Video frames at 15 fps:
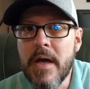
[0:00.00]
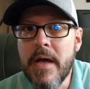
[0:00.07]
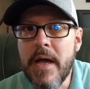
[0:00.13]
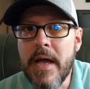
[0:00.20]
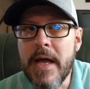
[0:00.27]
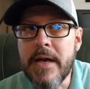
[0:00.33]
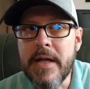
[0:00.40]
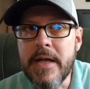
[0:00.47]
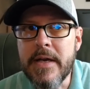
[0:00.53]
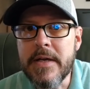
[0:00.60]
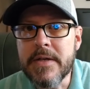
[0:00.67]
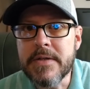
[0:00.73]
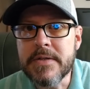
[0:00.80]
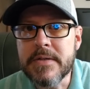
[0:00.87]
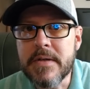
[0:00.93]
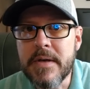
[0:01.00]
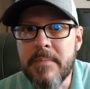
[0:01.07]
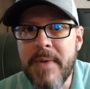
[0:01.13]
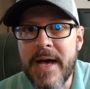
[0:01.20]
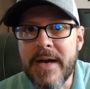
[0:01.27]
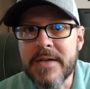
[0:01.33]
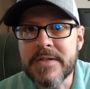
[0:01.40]
and it is
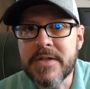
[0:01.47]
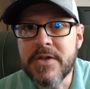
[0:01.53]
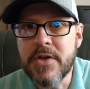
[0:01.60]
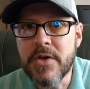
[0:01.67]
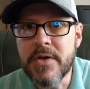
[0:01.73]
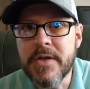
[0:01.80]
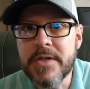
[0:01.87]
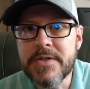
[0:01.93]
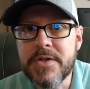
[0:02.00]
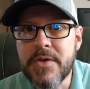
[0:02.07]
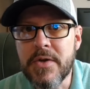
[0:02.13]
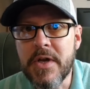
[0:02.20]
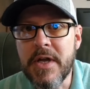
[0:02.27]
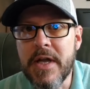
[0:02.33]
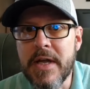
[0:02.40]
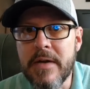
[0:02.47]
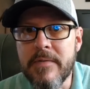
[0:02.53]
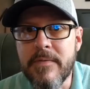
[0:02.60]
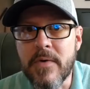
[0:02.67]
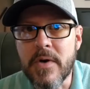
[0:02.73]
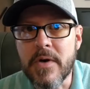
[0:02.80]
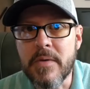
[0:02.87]
about as good as you can get
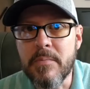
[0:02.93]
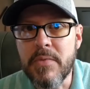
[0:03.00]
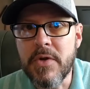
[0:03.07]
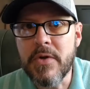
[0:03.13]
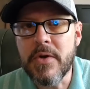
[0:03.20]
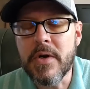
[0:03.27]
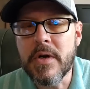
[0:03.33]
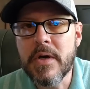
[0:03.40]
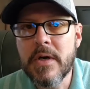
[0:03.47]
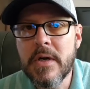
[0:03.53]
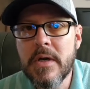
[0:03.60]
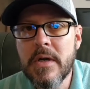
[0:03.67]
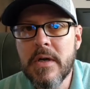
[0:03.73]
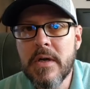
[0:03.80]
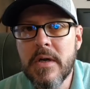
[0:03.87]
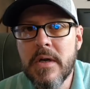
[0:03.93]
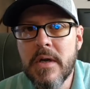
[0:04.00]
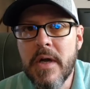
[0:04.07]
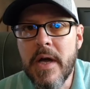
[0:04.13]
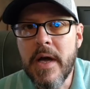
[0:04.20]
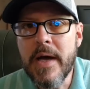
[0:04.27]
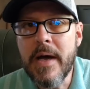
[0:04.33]
for a computer.
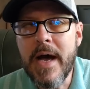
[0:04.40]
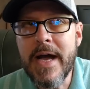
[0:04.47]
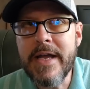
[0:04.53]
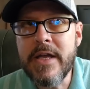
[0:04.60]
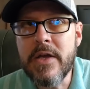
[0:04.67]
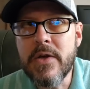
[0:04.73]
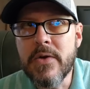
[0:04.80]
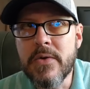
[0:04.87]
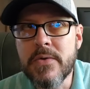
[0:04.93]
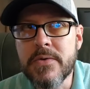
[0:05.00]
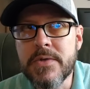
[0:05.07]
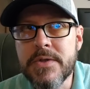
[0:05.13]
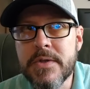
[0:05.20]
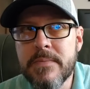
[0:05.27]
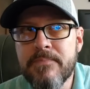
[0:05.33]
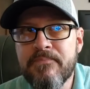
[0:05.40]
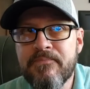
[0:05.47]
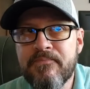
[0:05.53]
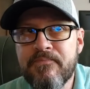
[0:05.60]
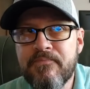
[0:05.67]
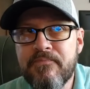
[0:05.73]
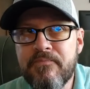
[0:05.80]
I use
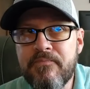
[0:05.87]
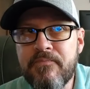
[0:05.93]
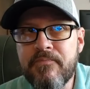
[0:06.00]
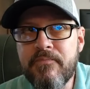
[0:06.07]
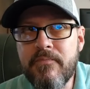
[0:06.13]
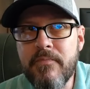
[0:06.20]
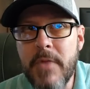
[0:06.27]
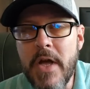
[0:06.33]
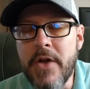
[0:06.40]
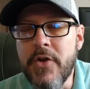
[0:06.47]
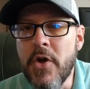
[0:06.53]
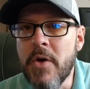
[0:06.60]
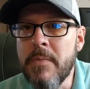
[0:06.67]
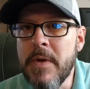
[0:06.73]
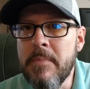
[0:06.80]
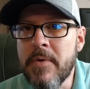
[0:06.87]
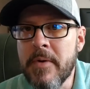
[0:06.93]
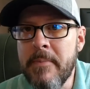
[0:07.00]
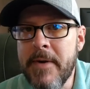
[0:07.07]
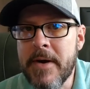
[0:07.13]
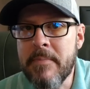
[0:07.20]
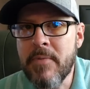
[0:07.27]
Adobe
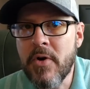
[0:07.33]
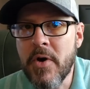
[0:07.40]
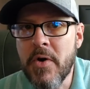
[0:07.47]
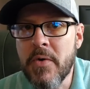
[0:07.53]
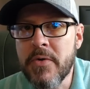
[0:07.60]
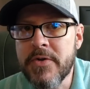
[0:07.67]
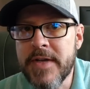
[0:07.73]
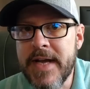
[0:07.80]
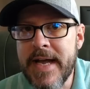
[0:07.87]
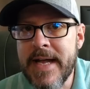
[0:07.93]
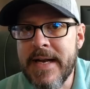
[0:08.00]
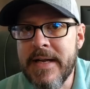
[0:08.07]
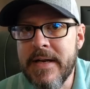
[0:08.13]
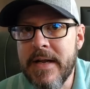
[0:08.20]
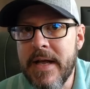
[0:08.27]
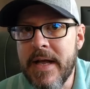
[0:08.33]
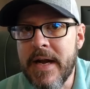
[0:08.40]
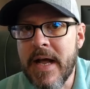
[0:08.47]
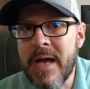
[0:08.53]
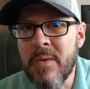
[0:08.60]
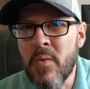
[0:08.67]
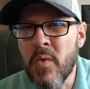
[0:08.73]
Premiere Pro to edit, and
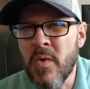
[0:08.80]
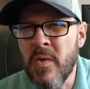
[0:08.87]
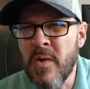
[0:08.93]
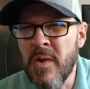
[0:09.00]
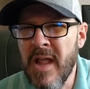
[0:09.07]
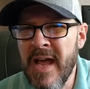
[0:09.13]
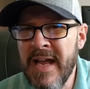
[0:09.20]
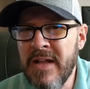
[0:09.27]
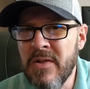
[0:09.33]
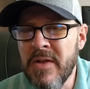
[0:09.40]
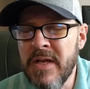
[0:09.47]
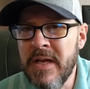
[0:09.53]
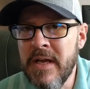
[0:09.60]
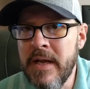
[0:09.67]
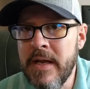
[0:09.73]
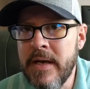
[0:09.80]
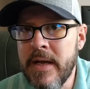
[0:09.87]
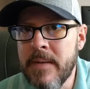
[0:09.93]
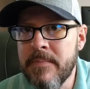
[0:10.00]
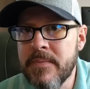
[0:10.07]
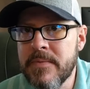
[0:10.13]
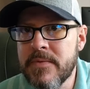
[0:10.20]
I will likely end
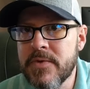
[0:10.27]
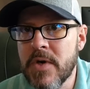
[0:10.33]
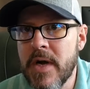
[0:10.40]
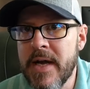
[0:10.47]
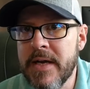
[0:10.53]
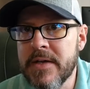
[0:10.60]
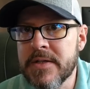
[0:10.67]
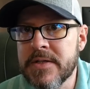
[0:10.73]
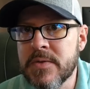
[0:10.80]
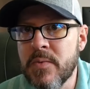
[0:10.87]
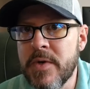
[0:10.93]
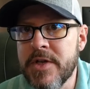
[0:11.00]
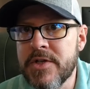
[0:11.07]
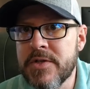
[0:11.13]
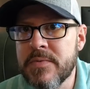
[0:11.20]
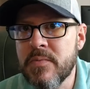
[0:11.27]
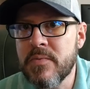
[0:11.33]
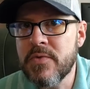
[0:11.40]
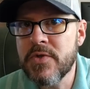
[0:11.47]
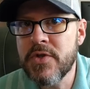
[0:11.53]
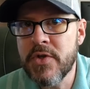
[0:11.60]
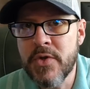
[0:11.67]
up trying to switch
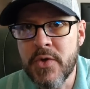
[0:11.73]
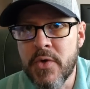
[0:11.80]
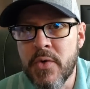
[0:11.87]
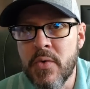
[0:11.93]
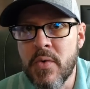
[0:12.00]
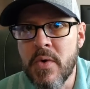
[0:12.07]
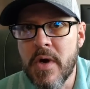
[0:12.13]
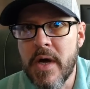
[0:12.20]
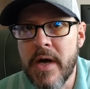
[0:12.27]
to